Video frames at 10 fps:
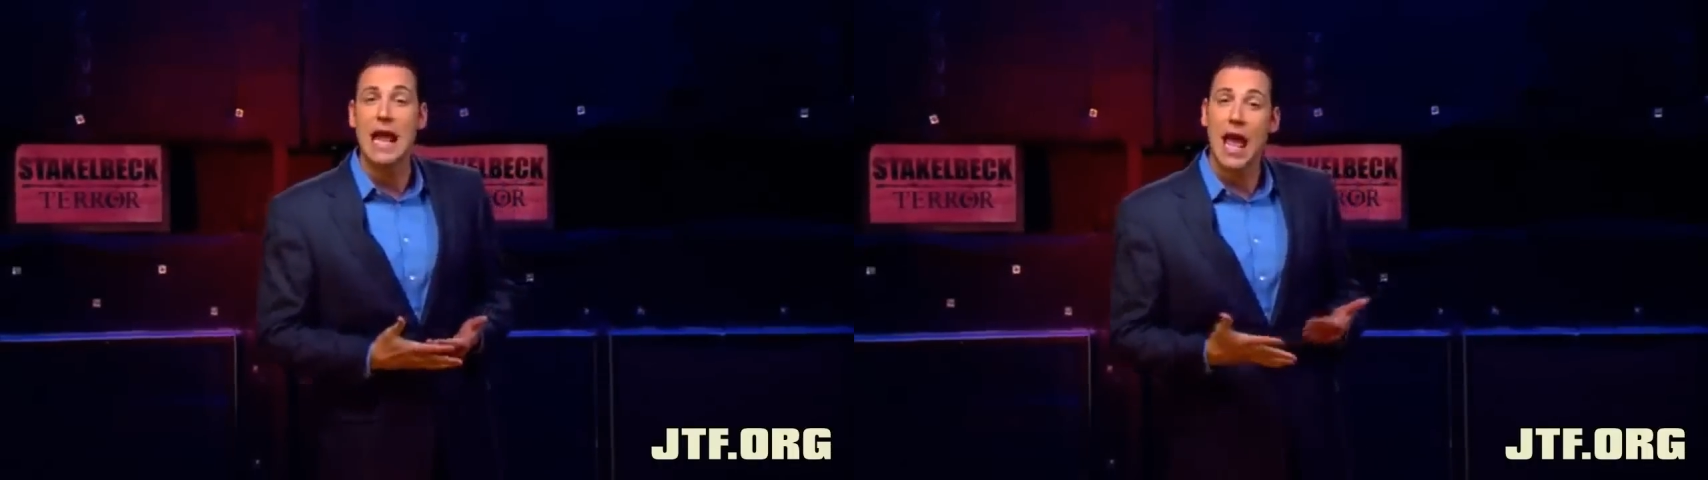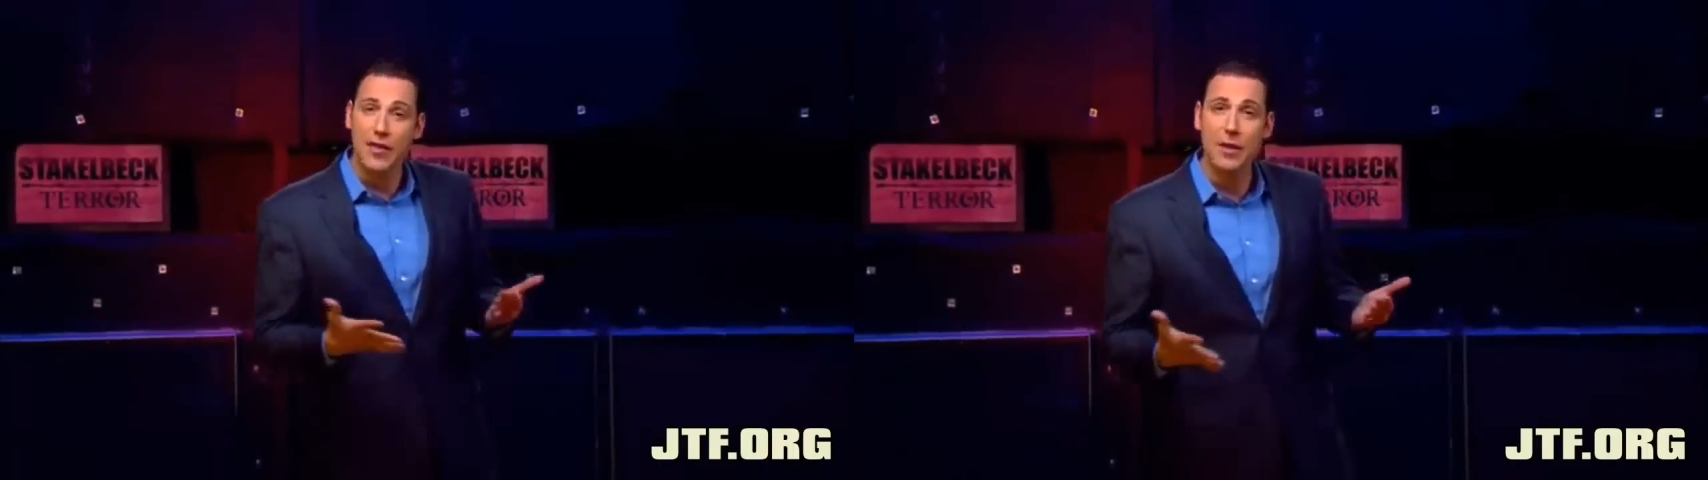
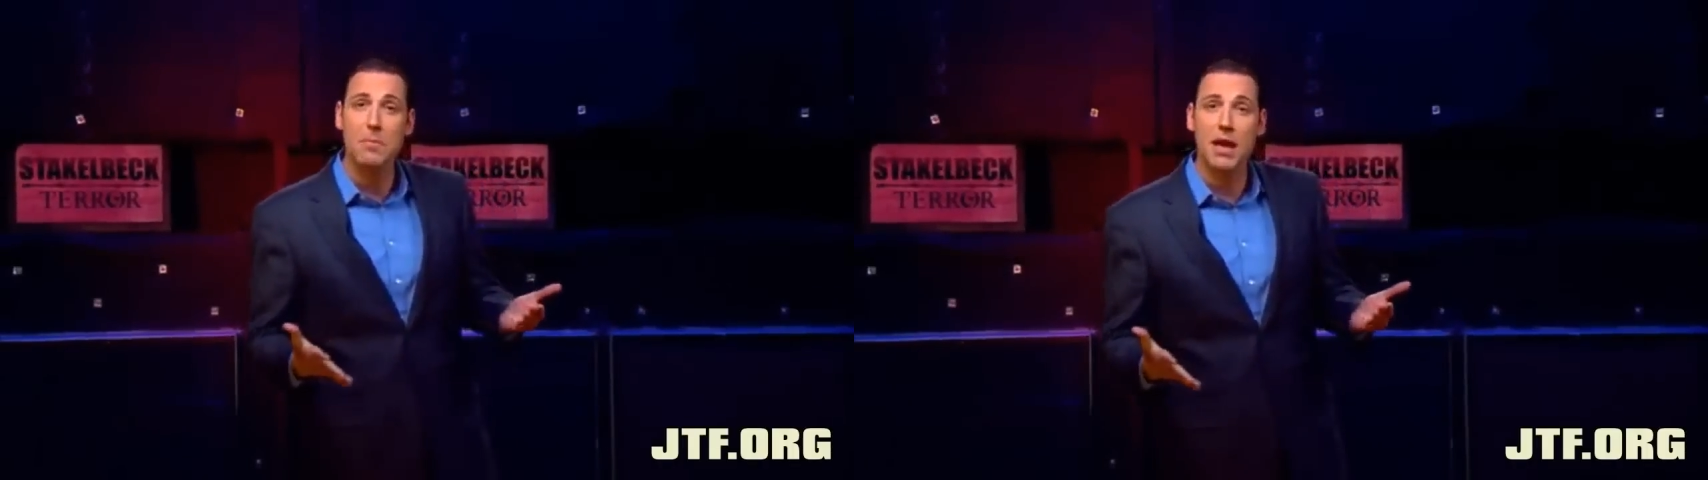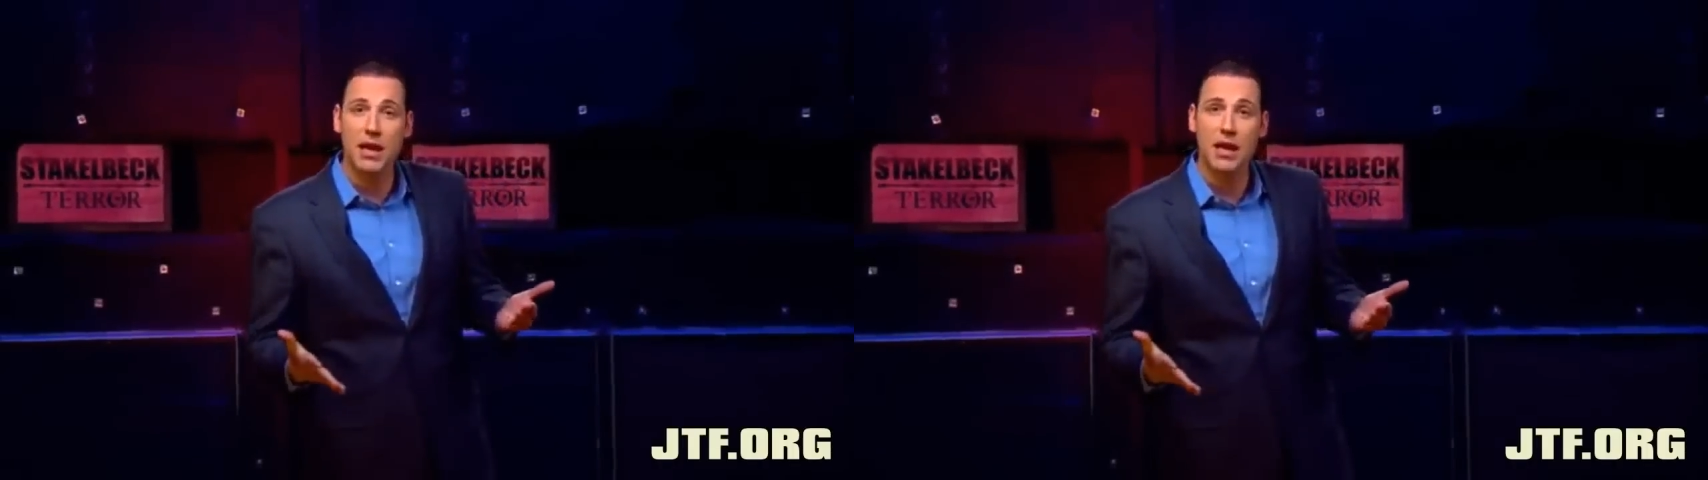and the
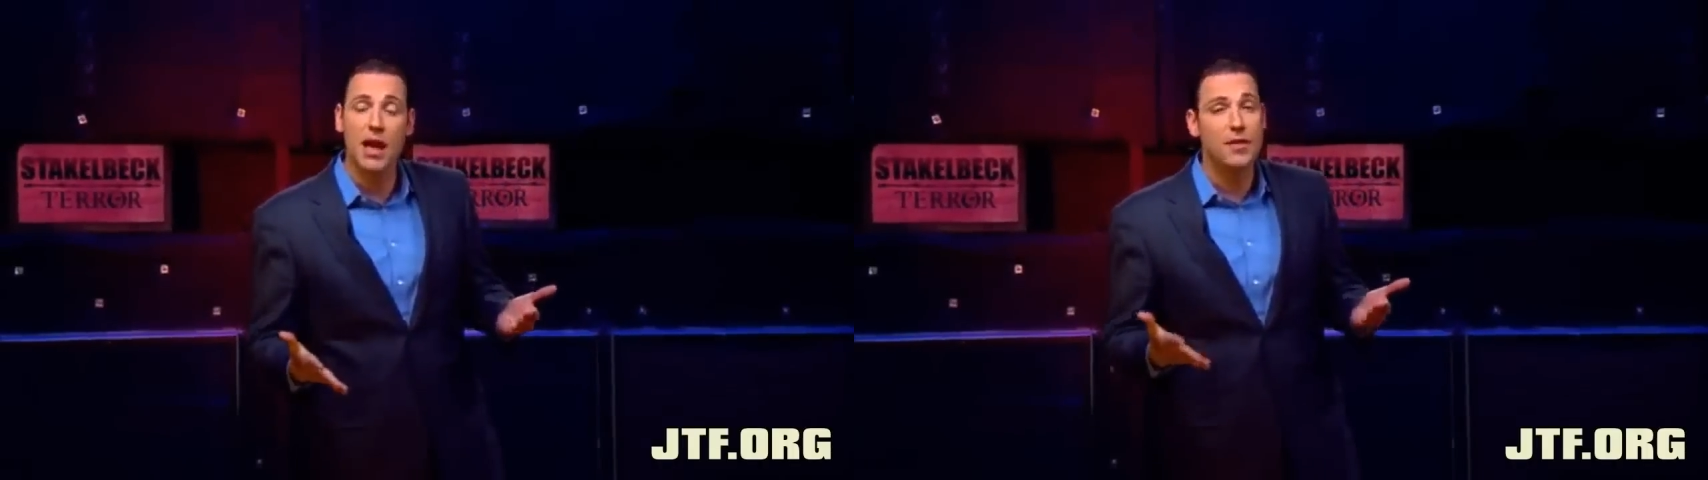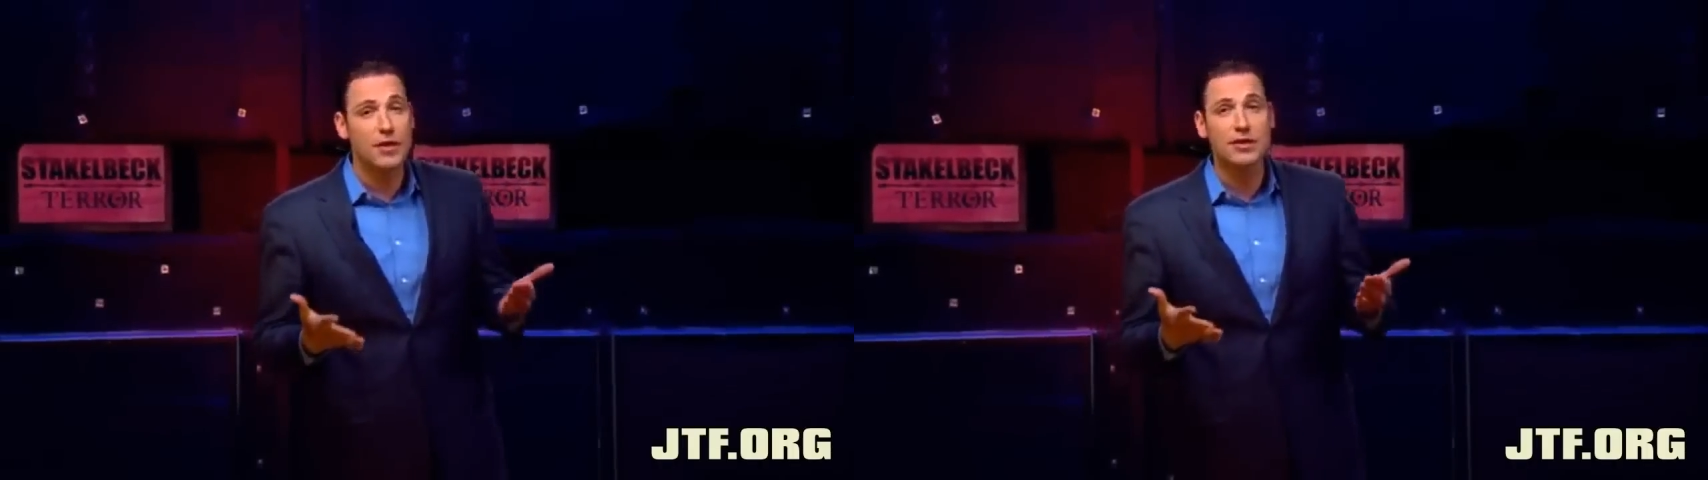
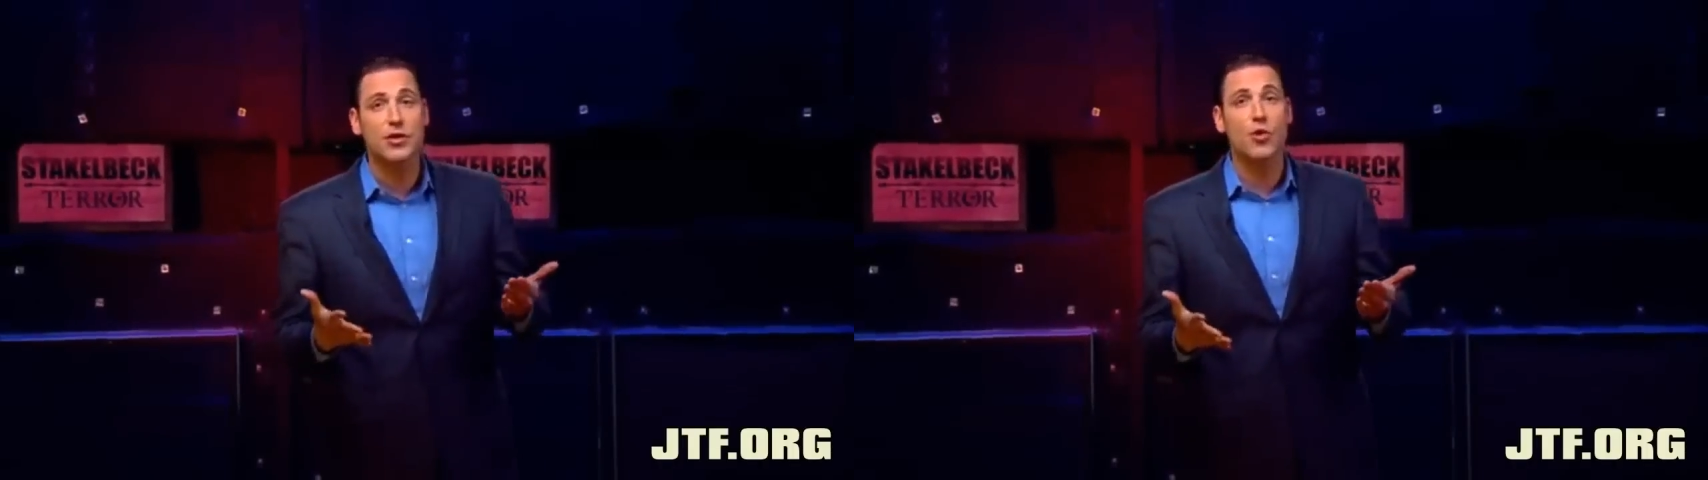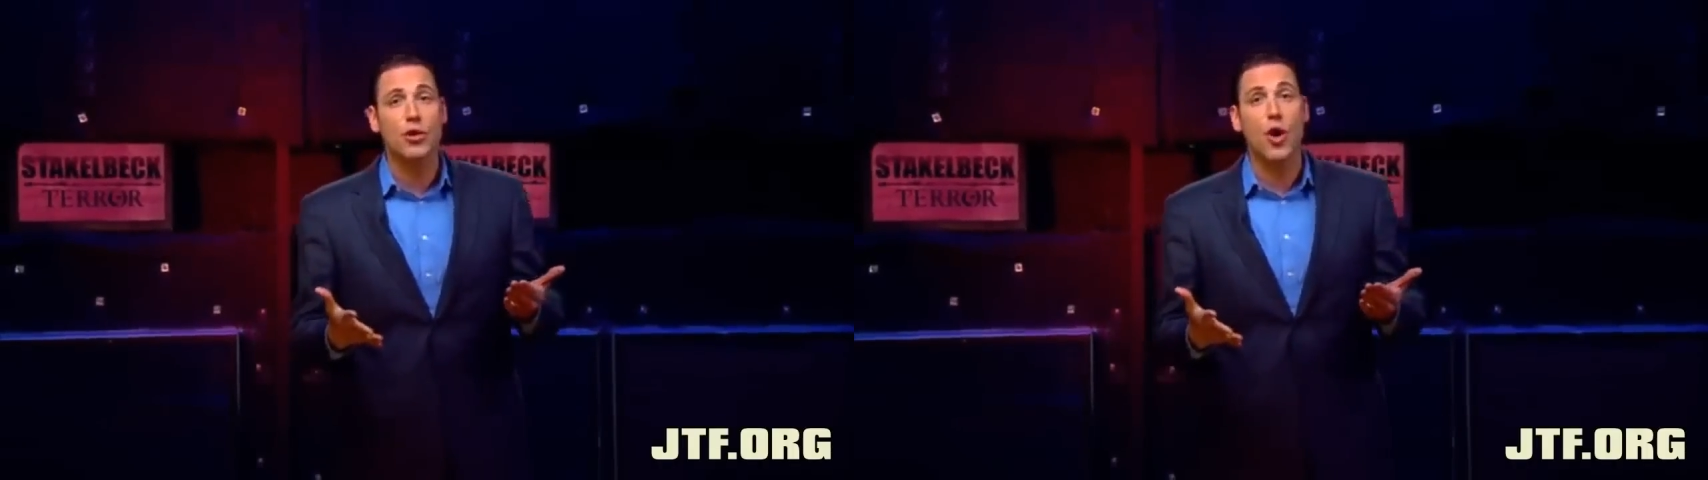media and the
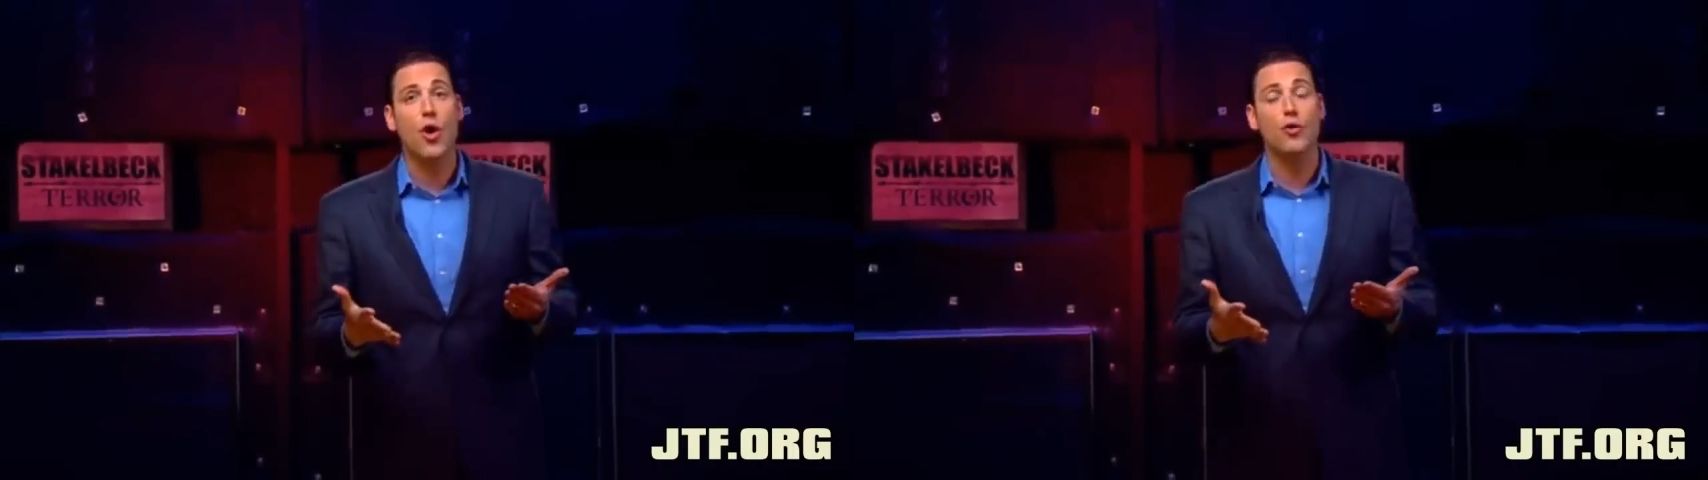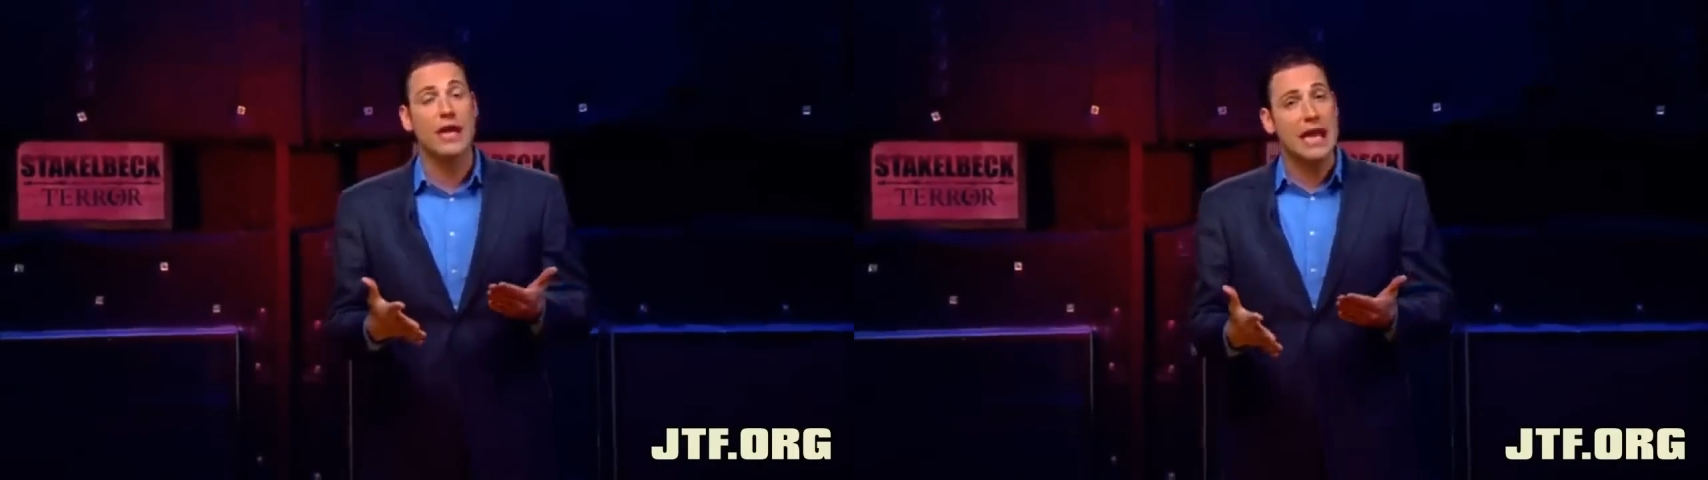so-called